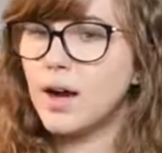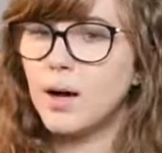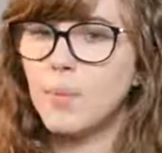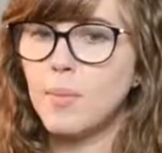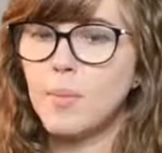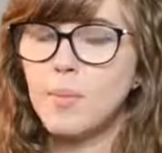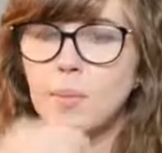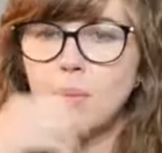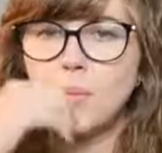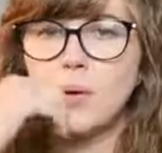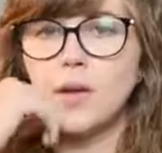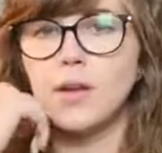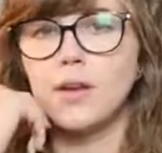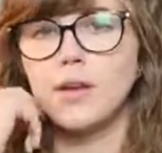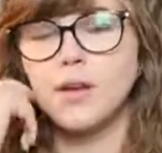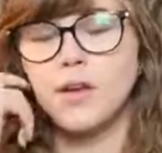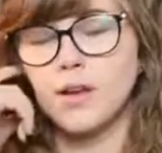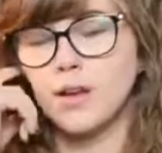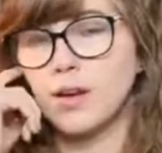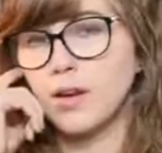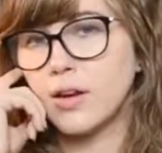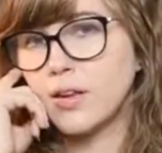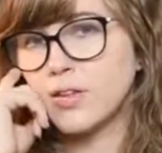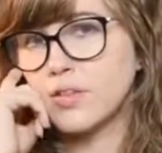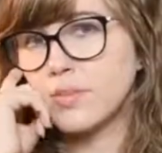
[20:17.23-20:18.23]
But
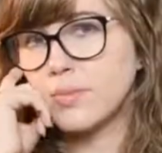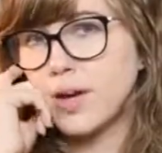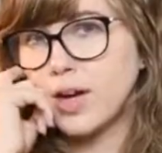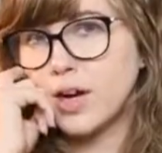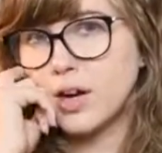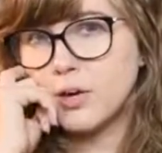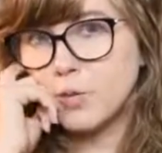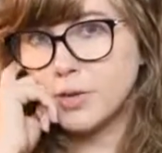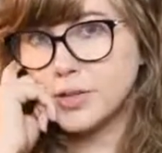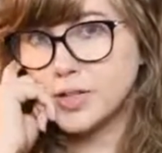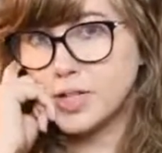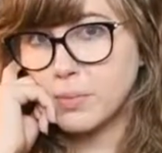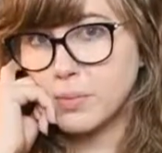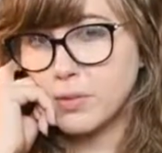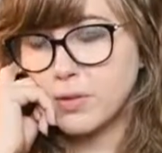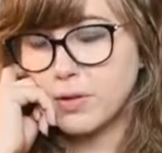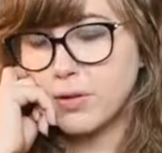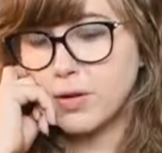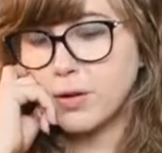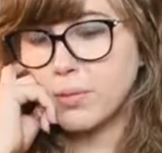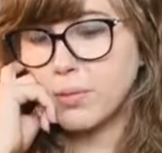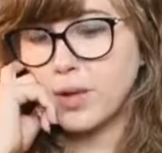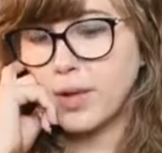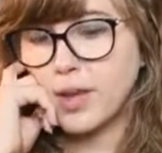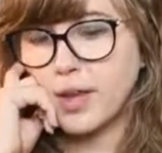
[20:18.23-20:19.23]
it doesn't matter what tempo
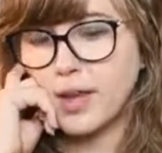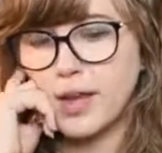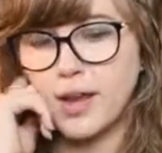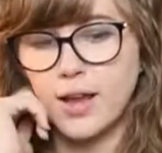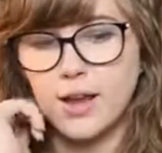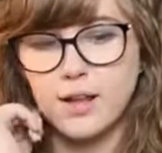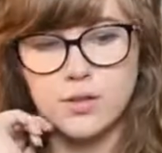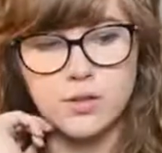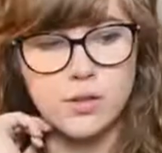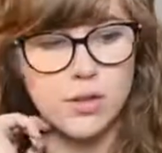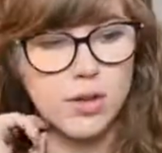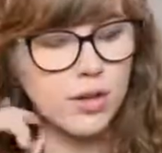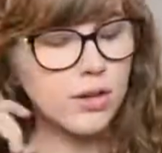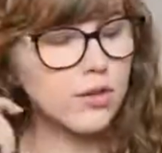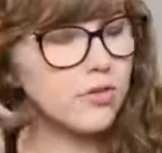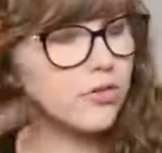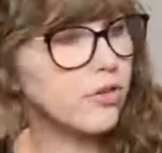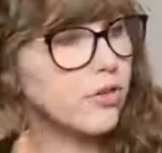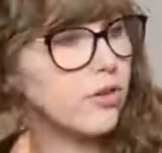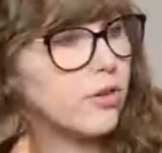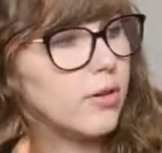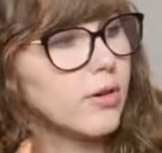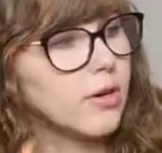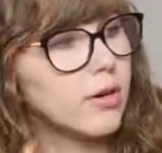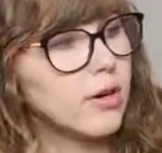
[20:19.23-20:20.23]
you're playing at, as long as
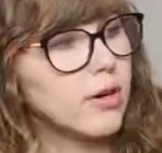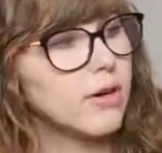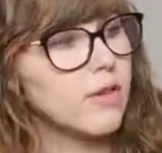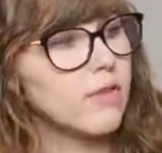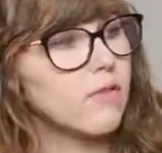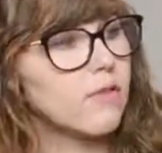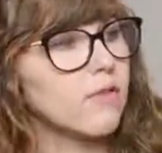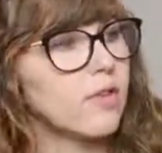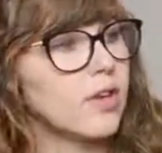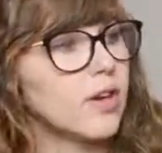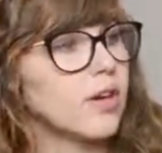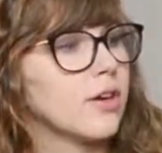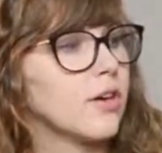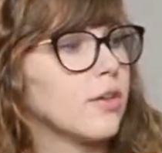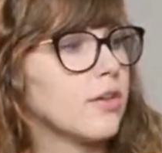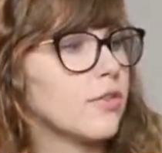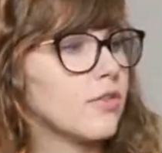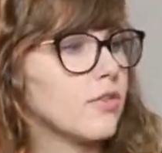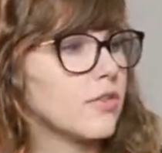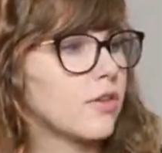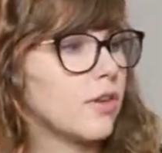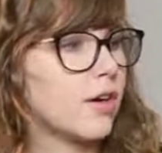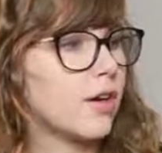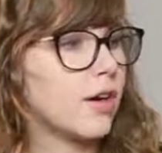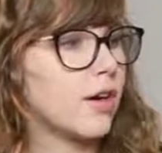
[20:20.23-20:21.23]
your
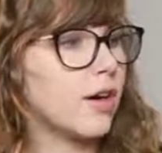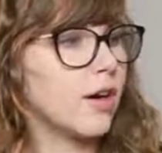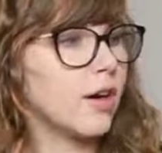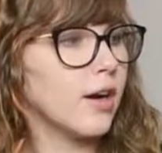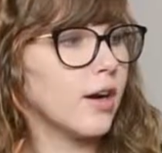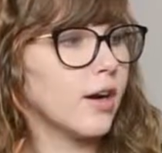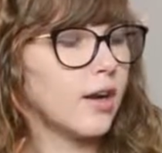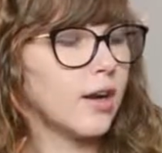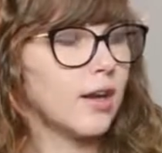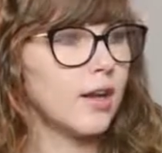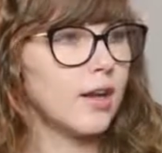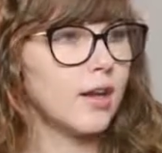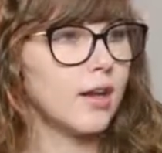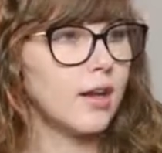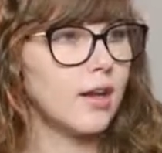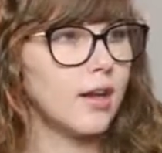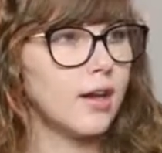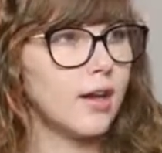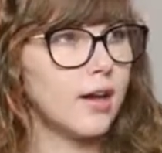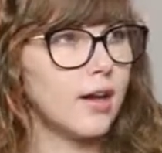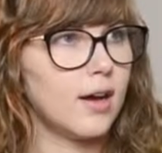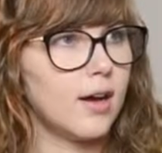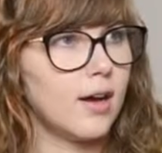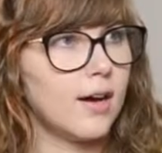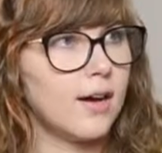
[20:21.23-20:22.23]
fingers are
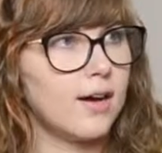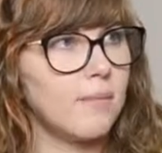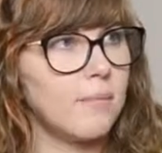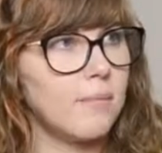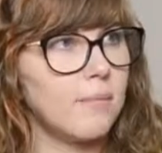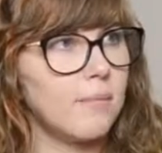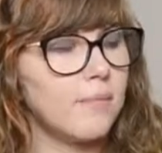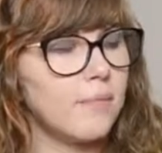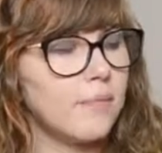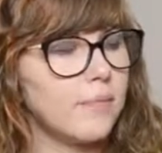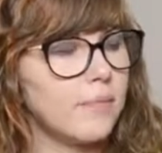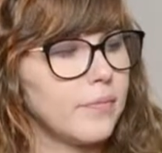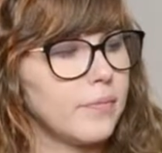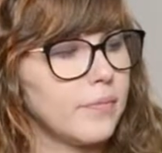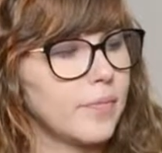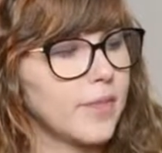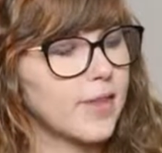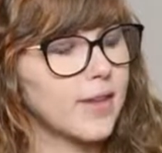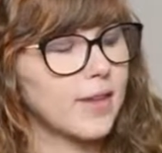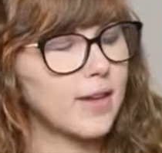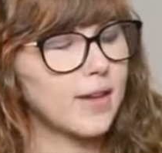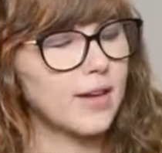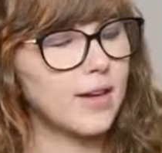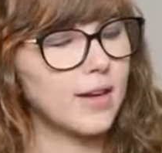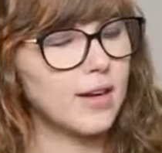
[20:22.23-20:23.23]

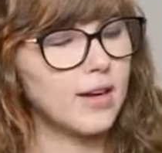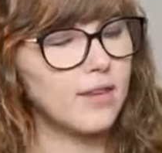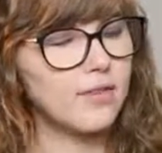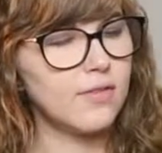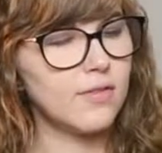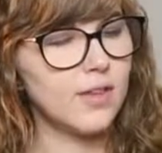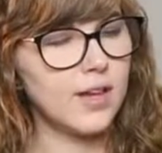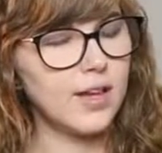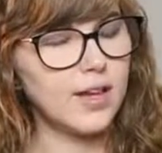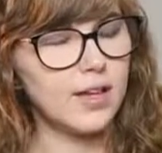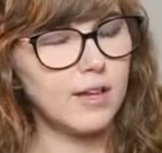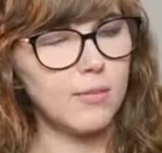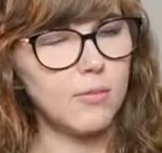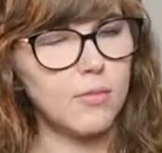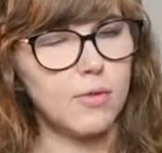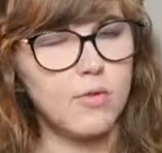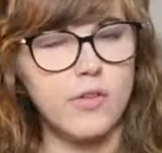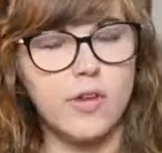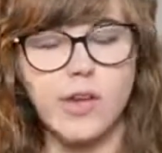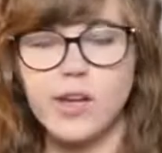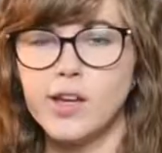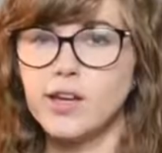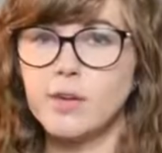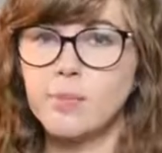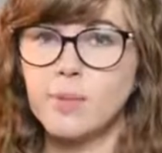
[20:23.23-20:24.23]
kind of like
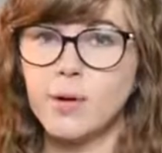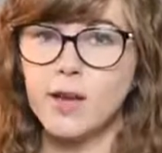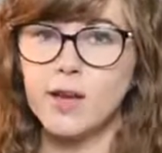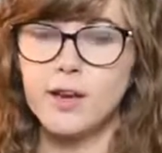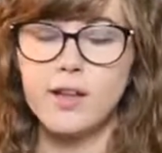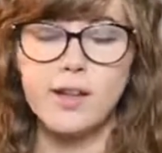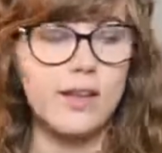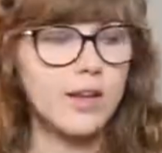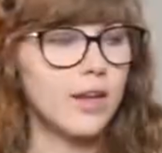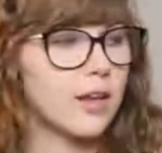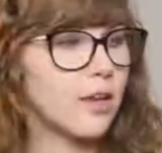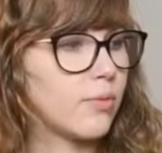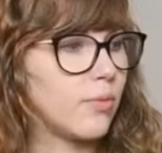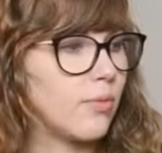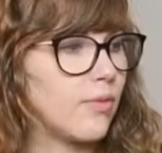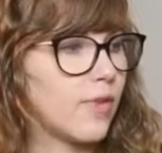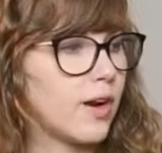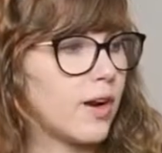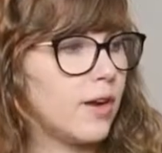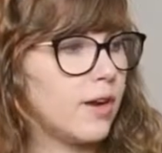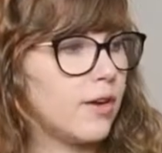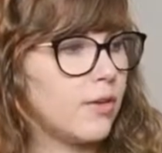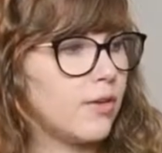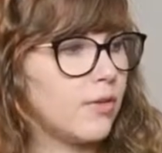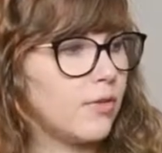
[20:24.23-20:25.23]
moving independently, because we've got
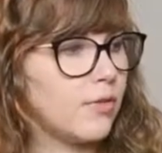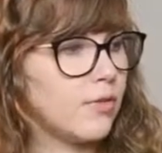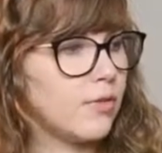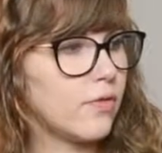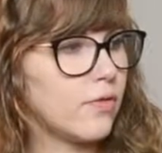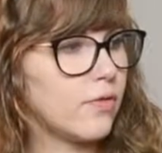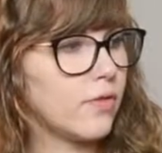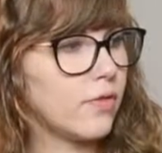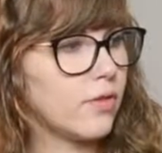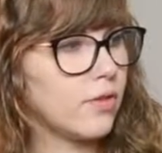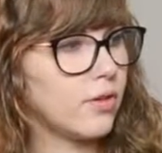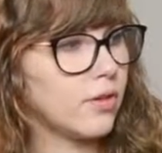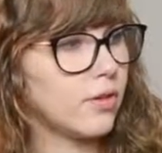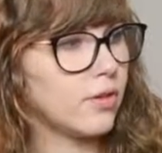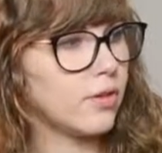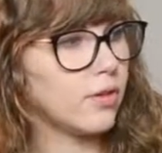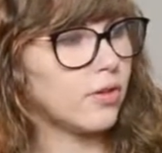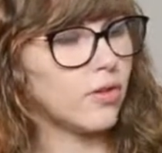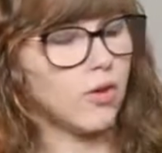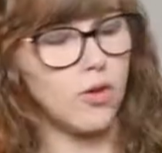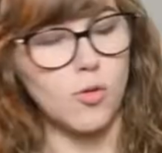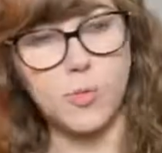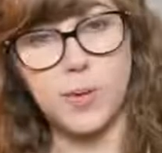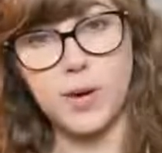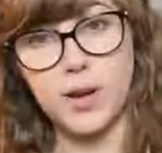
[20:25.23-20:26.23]
to do
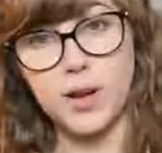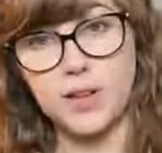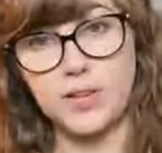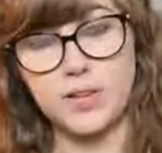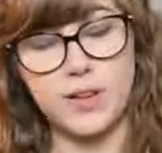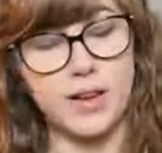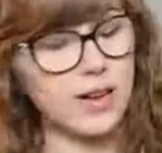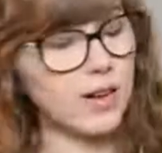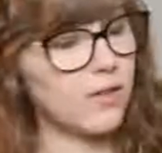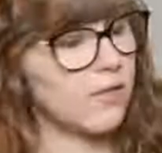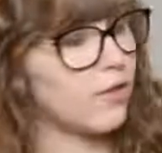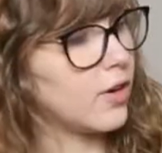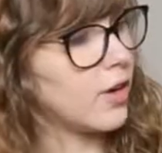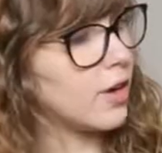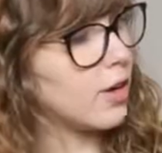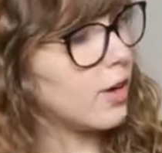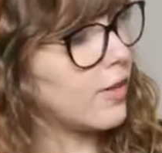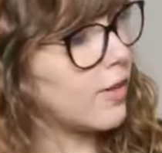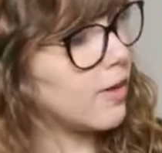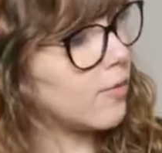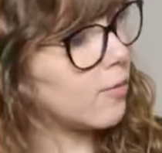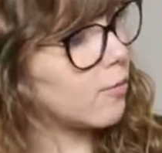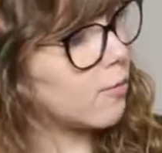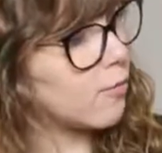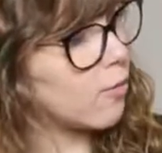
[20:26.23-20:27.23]
open and second finger,
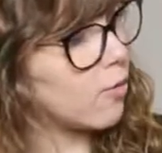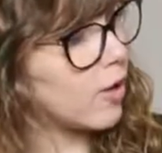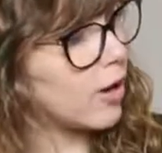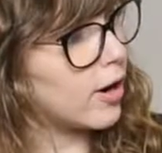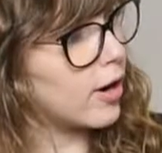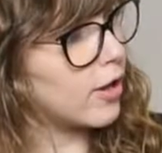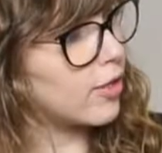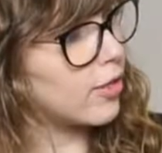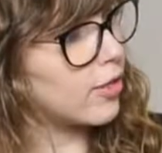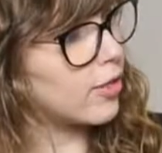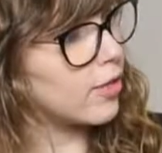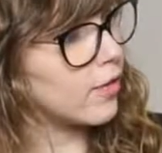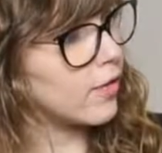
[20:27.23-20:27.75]
then 1 and